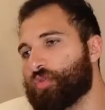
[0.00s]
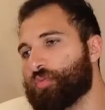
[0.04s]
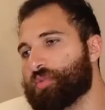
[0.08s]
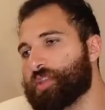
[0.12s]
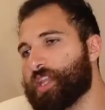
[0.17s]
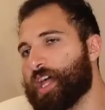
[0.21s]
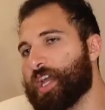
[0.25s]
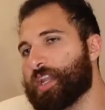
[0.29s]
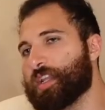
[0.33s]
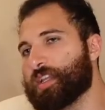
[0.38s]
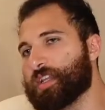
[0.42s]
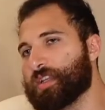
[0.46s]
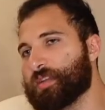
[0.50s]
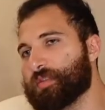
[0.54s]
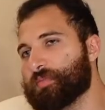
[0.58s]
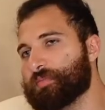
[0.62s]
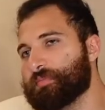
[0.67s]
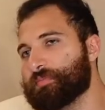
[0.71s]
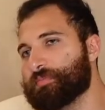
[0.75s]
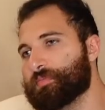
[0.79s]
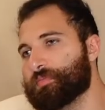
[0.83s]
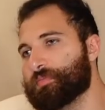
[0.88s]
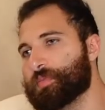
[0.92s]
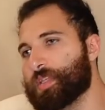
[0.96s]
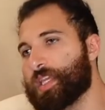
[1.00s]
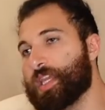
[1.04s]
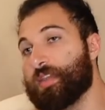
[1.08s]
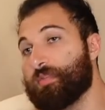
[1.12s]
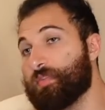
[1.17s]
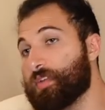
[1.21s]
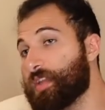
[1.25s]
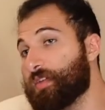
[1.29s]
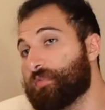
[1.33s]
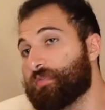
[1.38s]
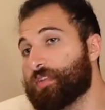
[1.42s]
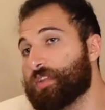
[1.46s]
planning.
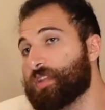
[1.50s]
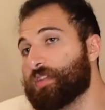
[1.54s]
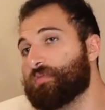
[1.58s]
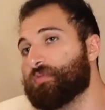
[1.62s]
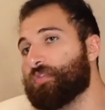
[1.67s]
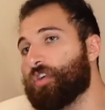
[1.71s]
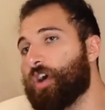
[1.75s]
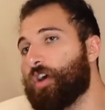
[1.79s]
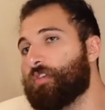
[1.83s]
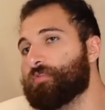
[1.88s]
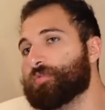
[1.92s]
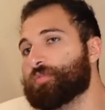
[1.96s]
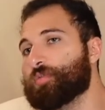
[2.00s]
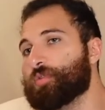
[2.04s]
Even if it involves